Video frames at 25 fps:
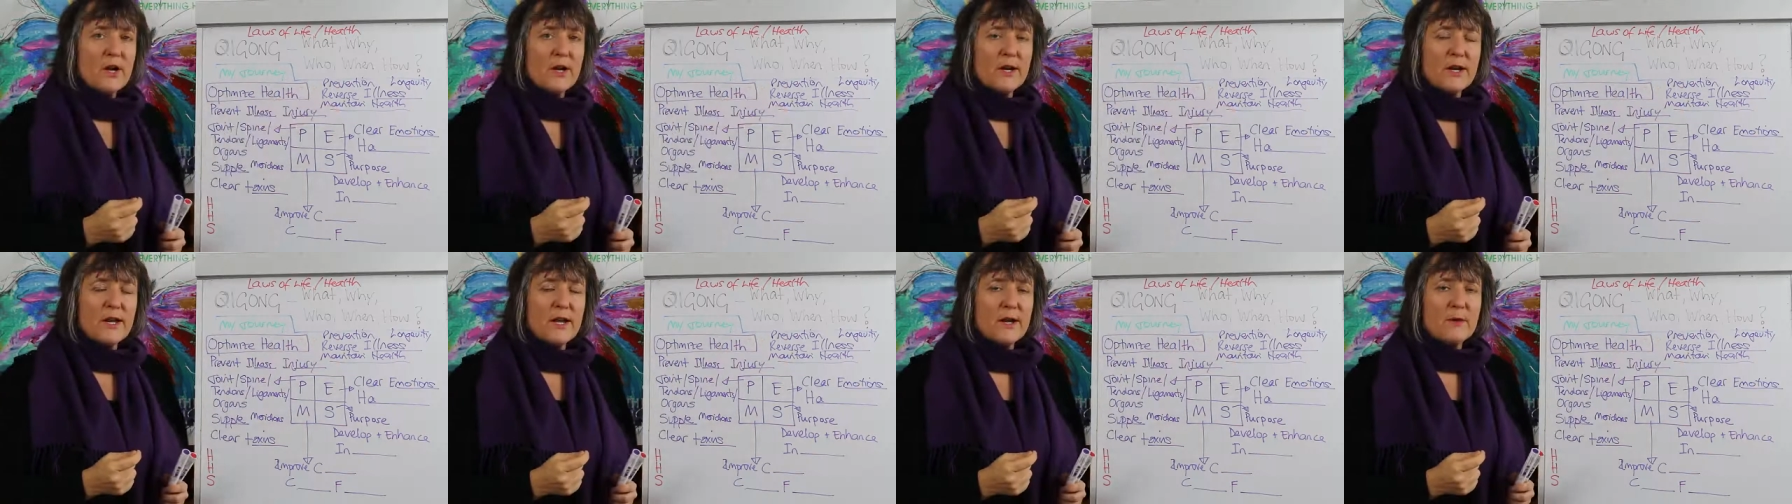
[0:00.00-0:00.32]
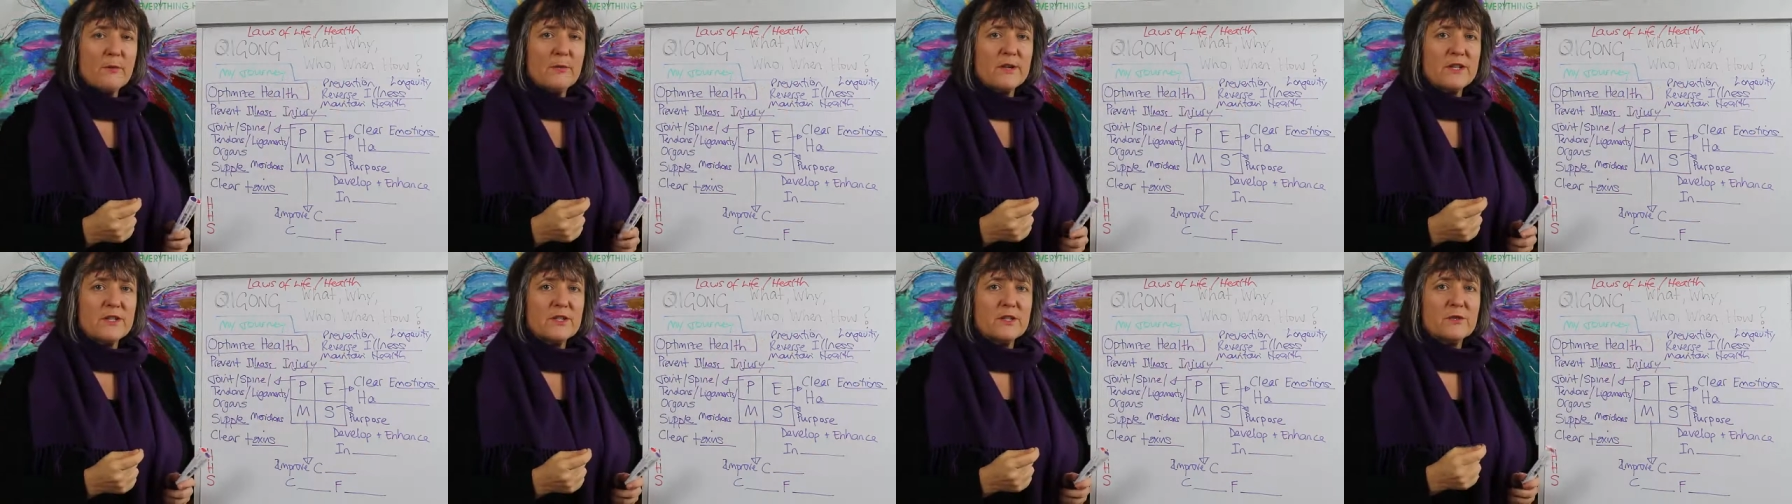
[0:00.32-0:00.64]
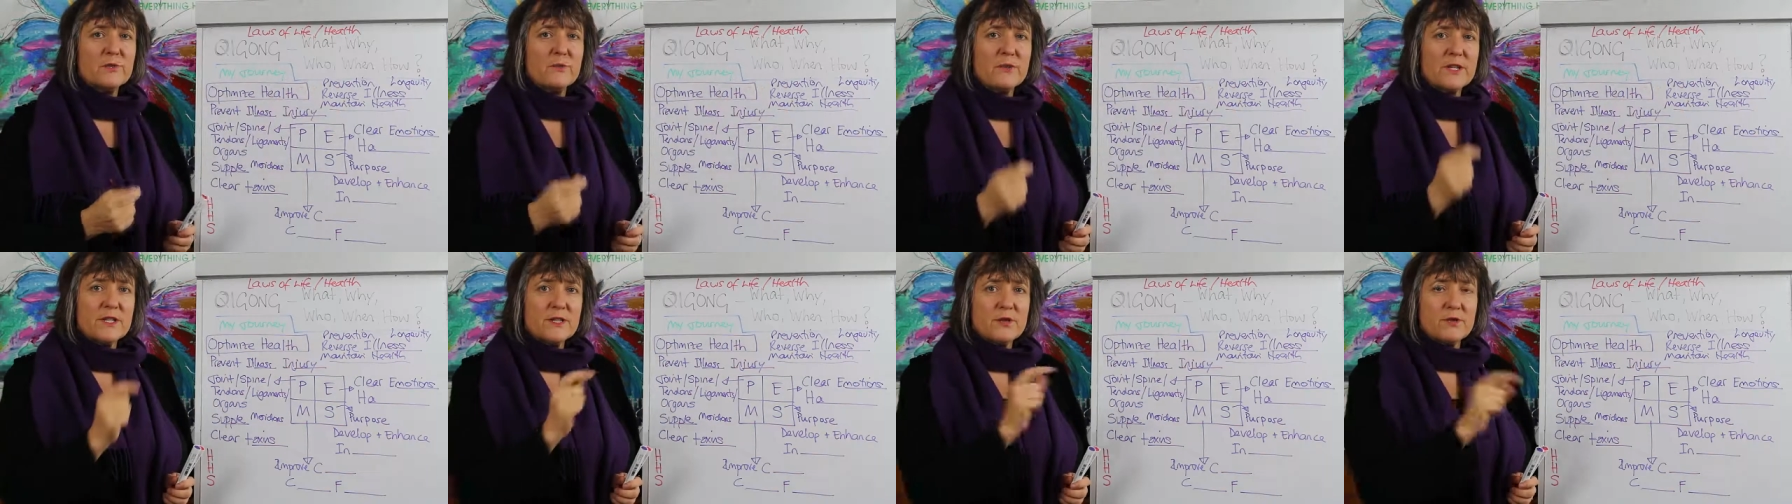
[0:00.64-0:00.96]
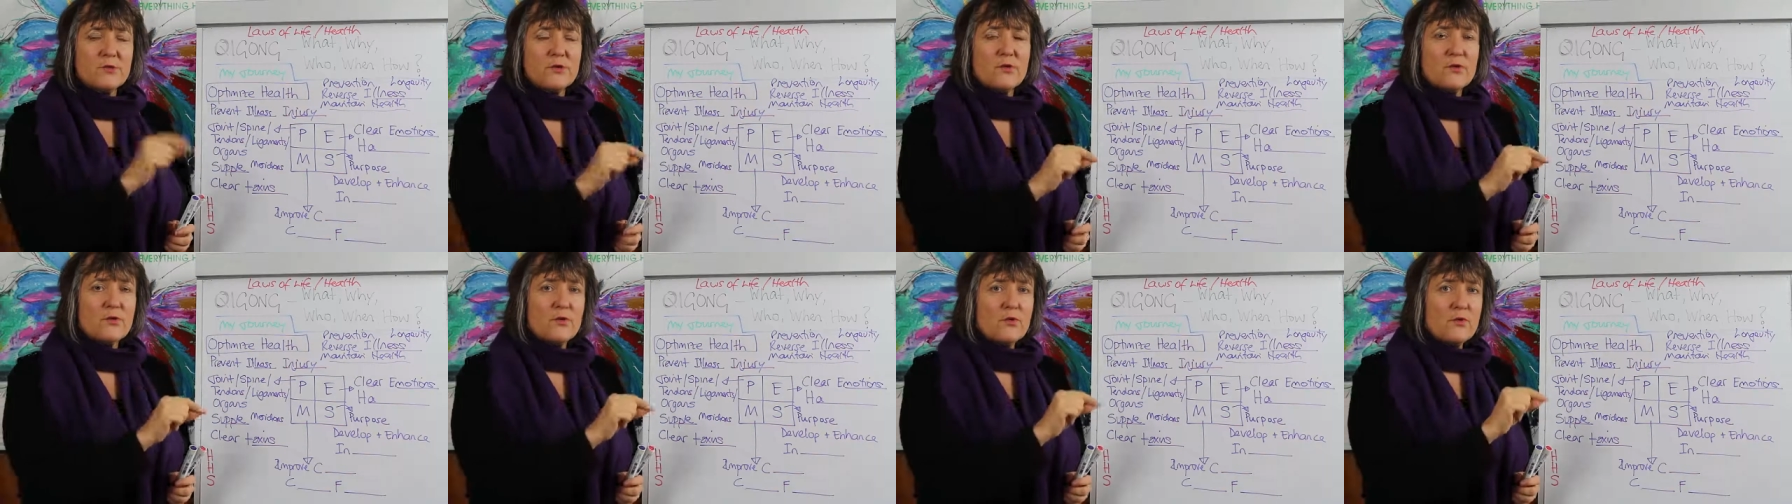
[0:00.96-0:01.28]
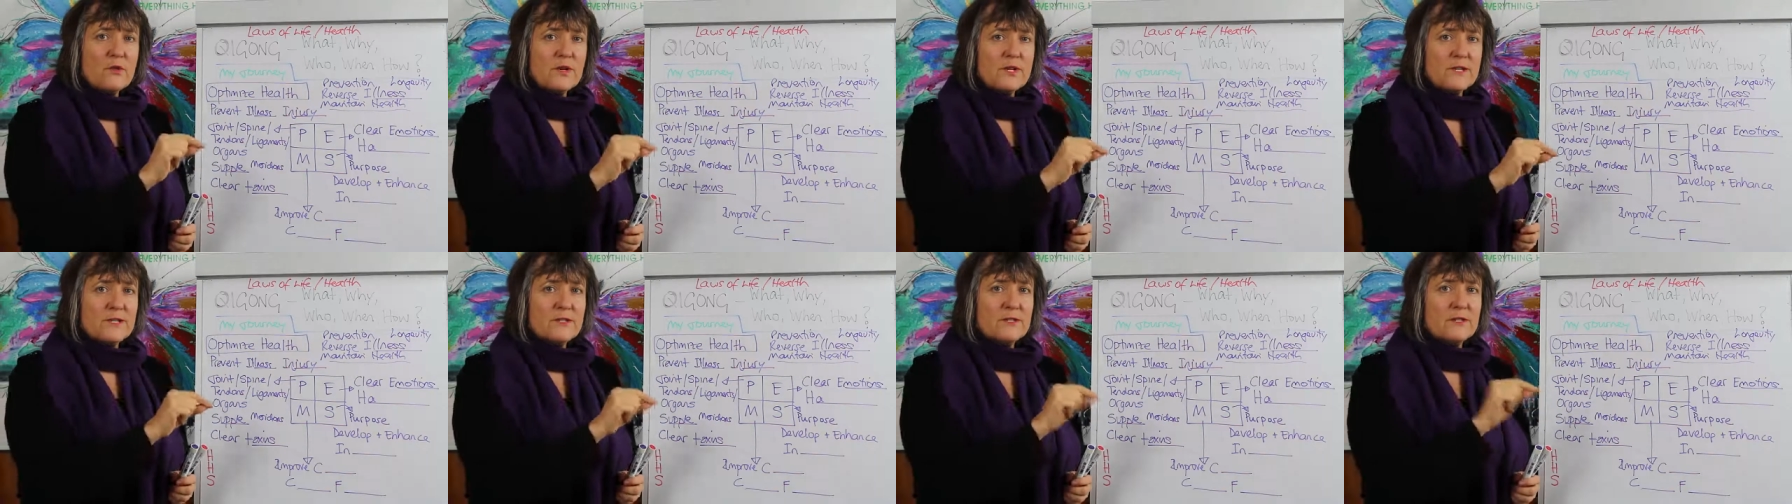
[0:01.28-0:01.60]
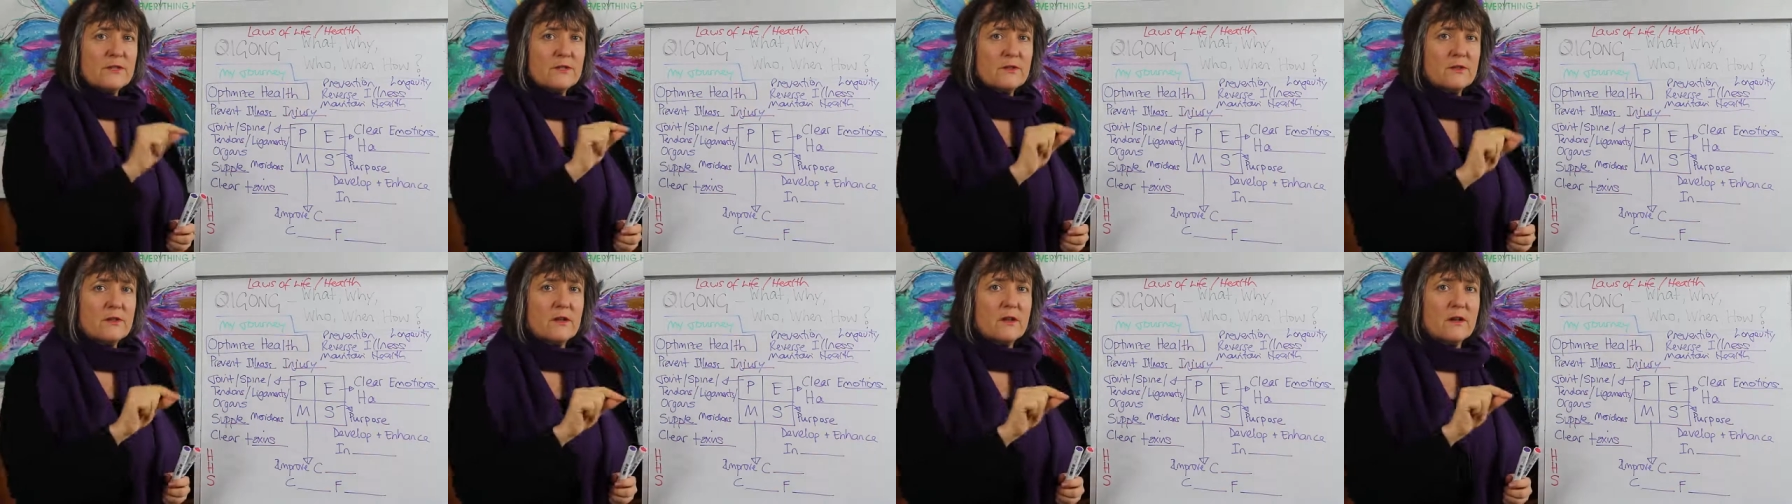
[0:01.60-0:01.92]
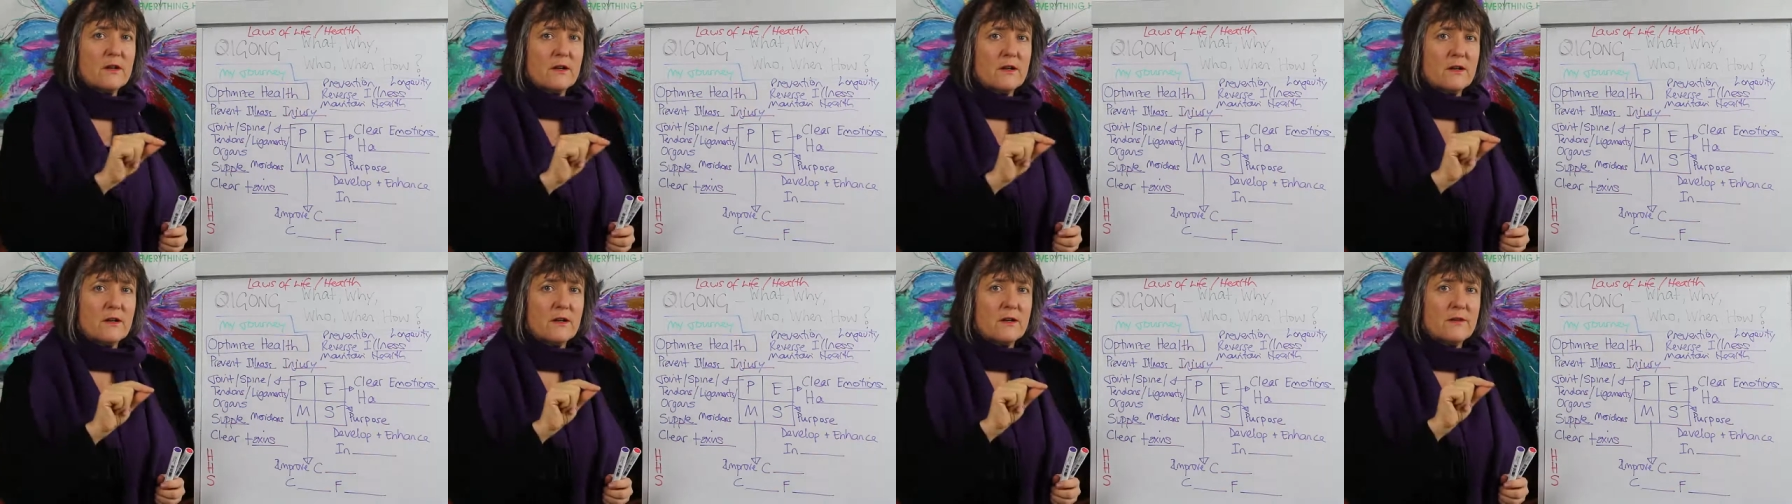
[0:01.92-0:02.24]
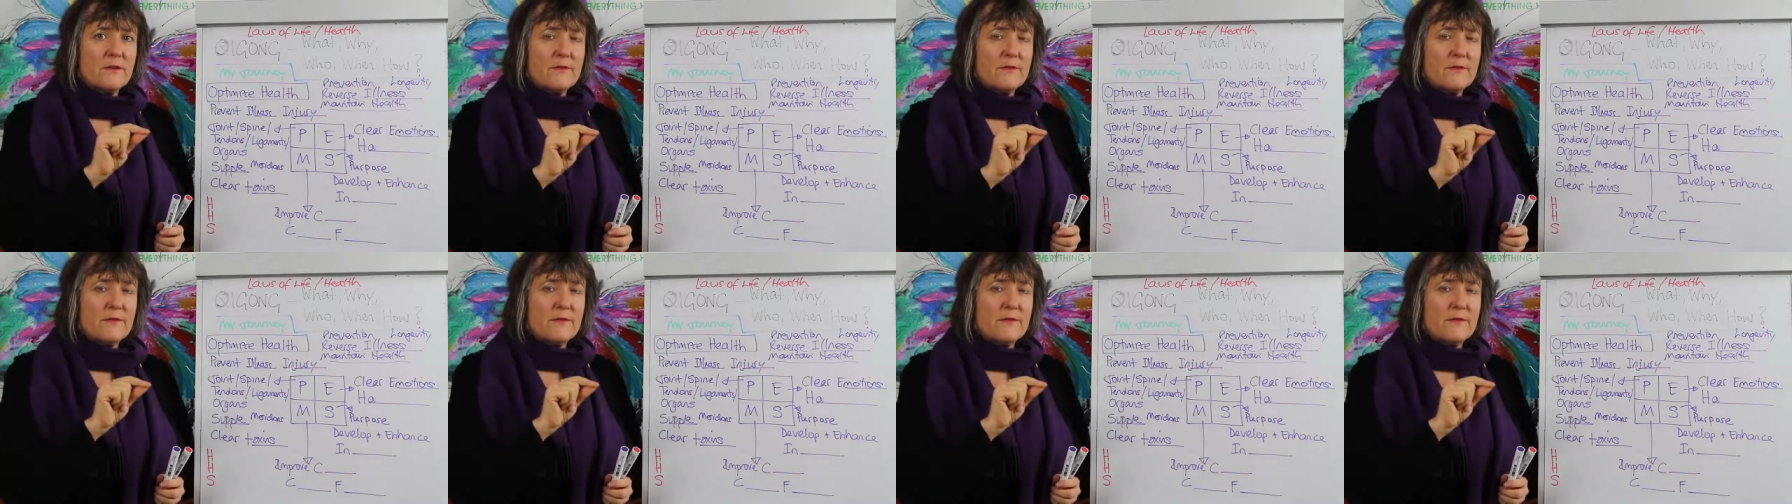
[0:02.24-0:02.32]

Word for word: okay, which which organs uh,